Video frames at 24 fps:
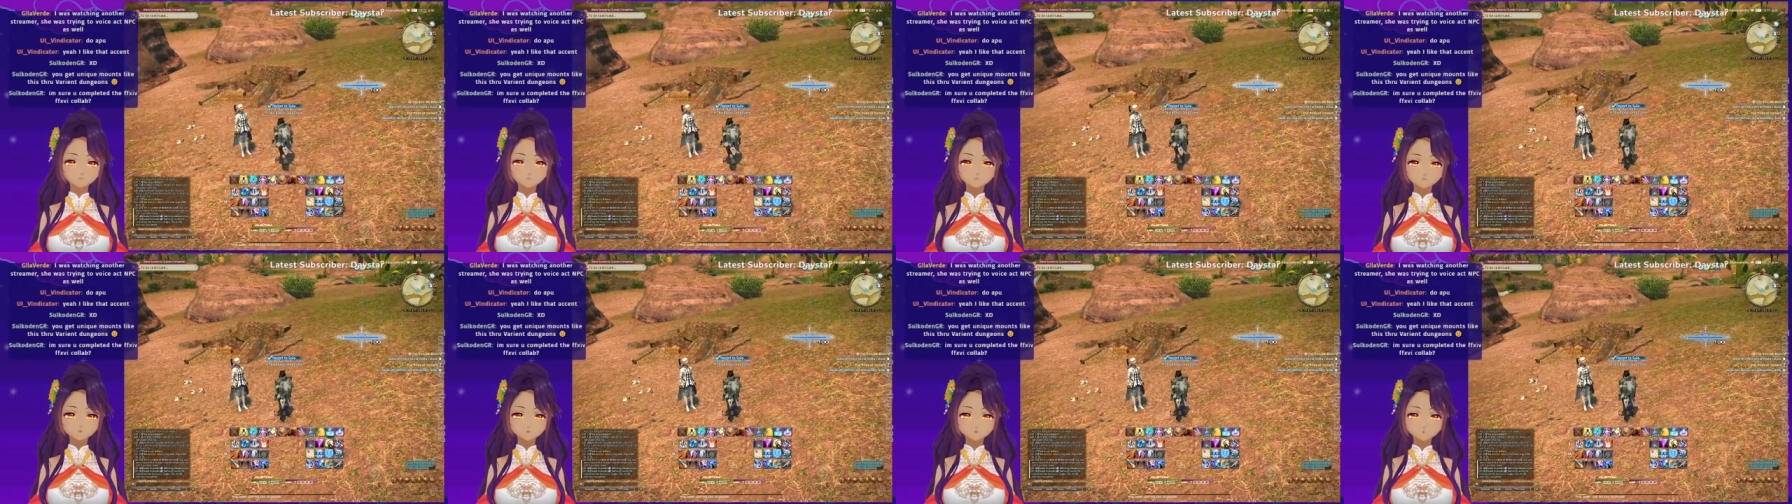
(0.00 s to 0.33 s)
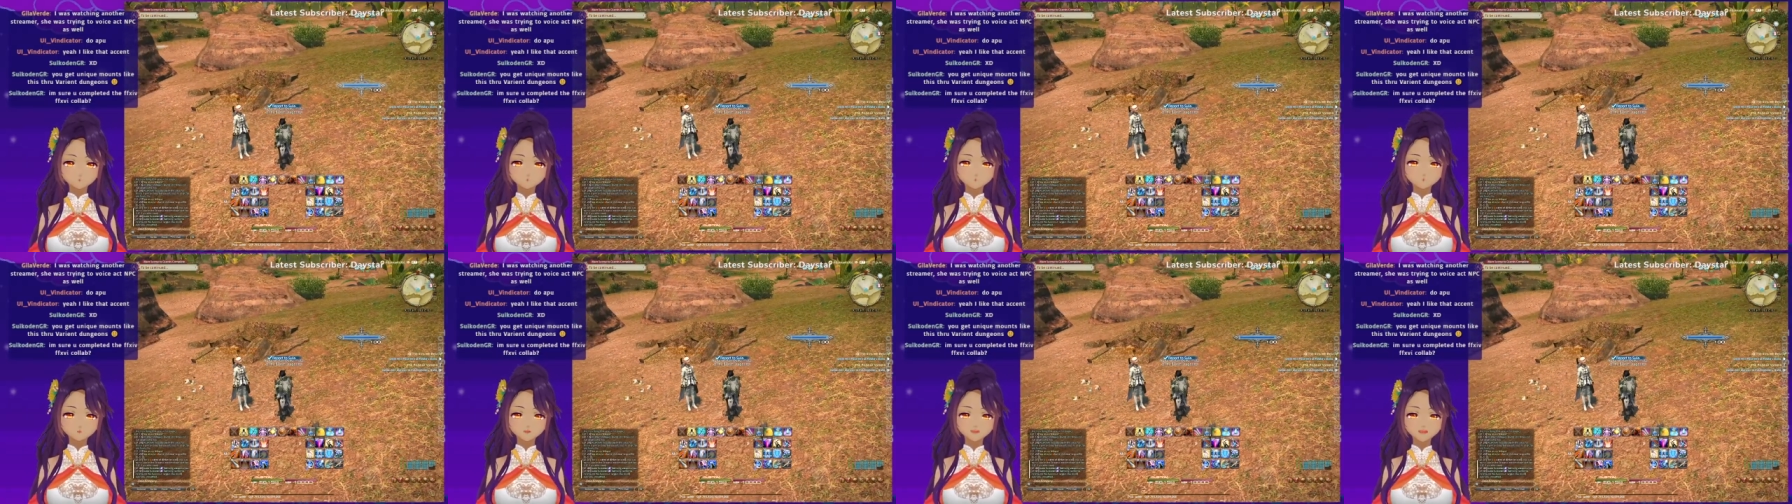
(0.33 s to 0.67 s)

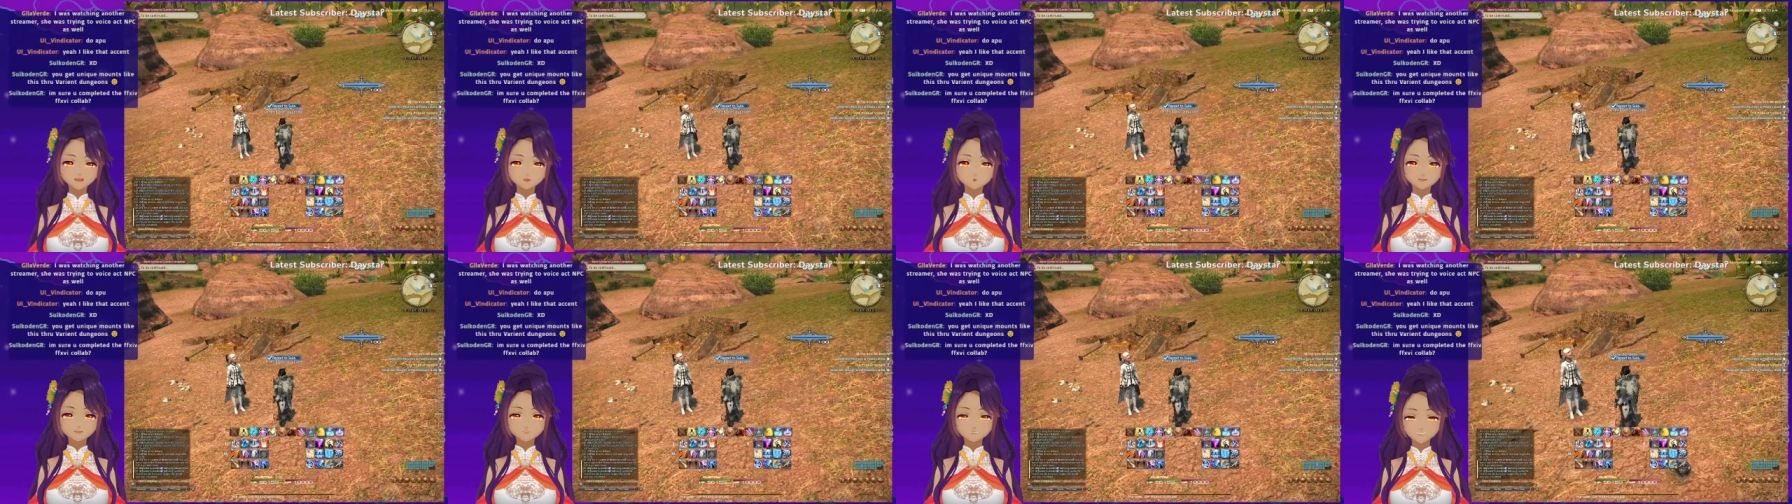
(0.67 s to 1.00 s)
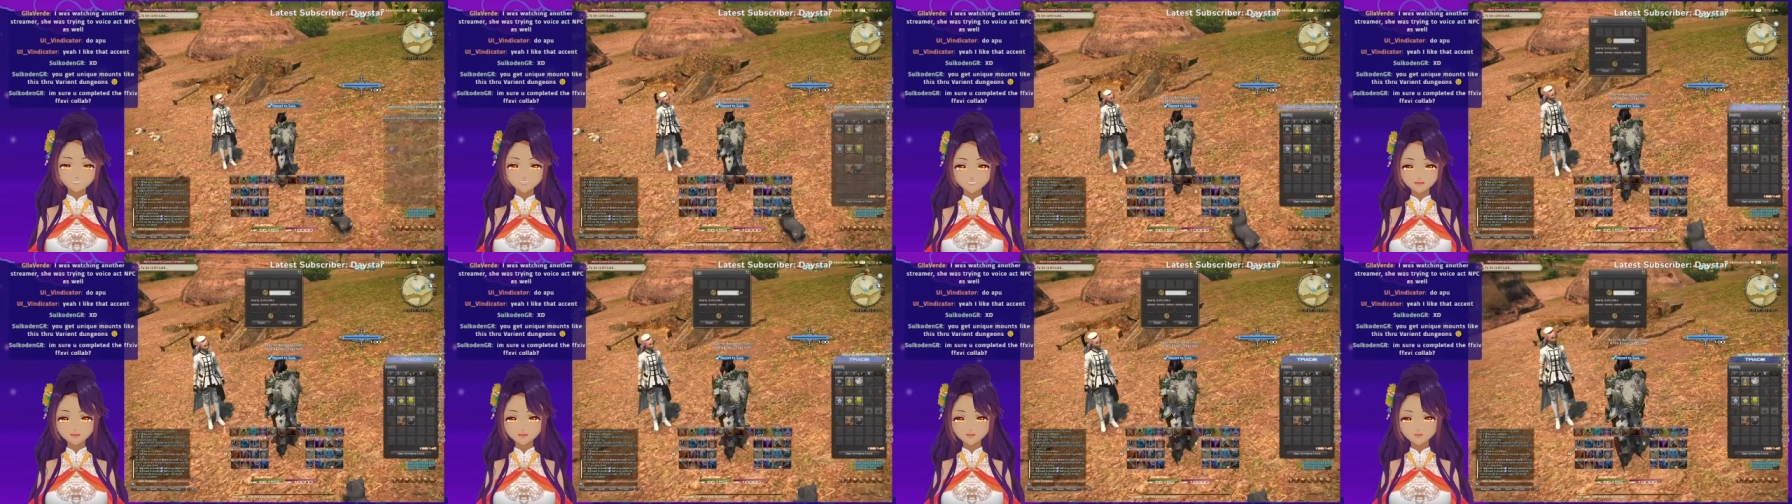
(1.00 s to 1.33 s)
Ooh, cute
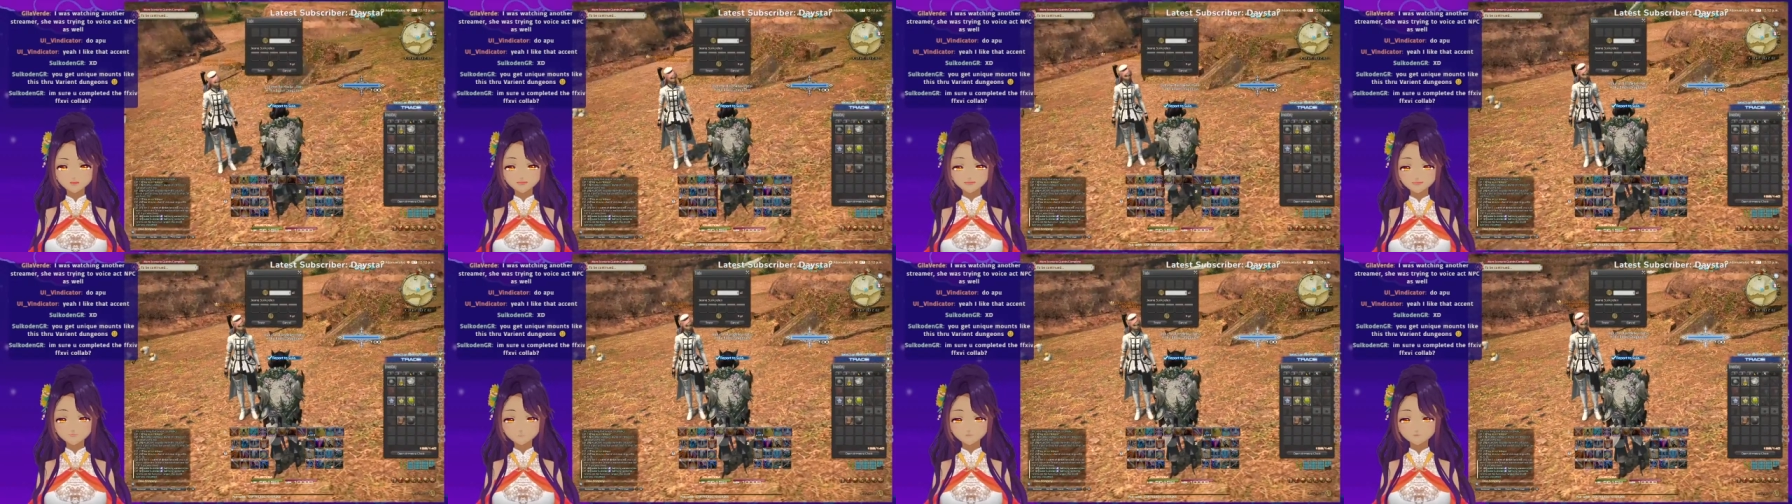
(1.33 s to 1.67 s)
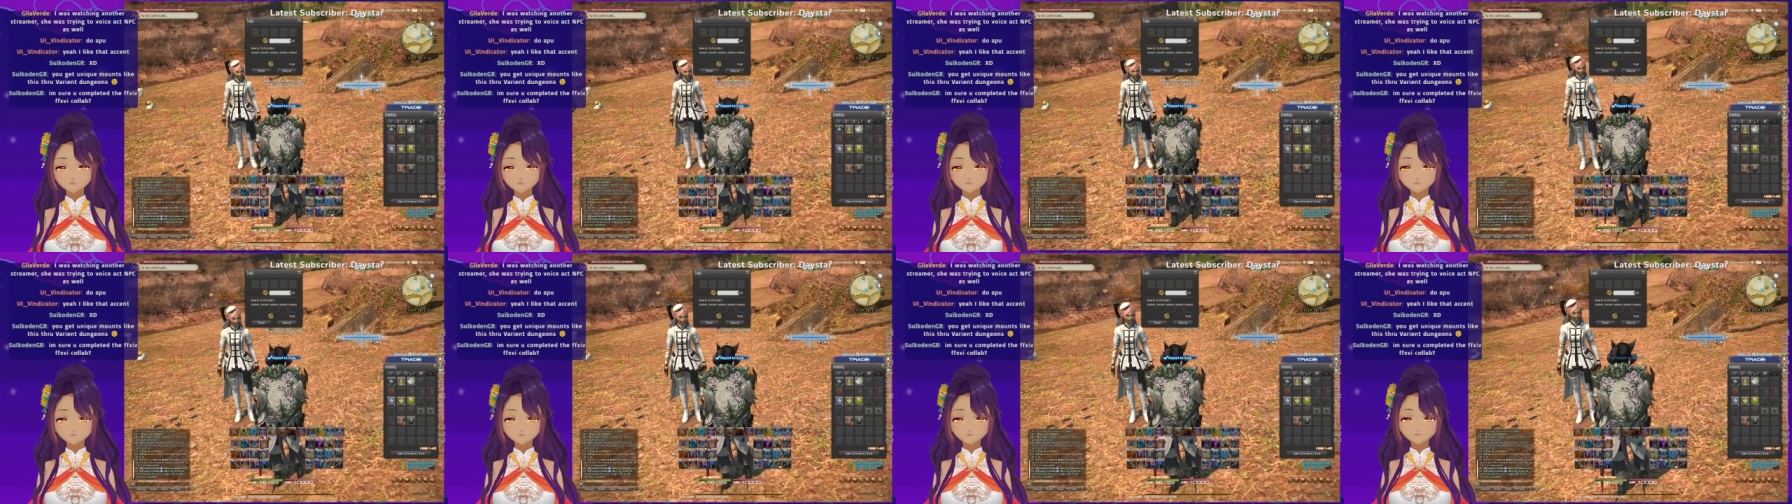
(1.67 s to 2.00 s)
jacket.
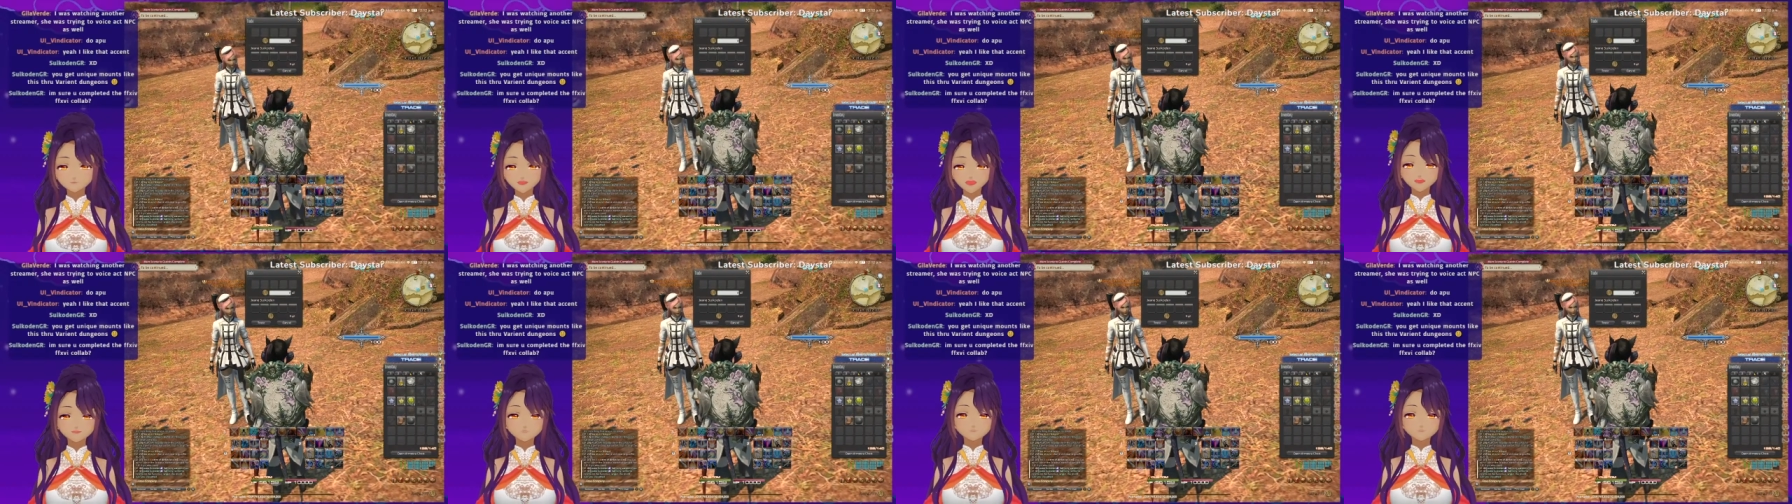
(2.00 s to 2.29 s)
Oh,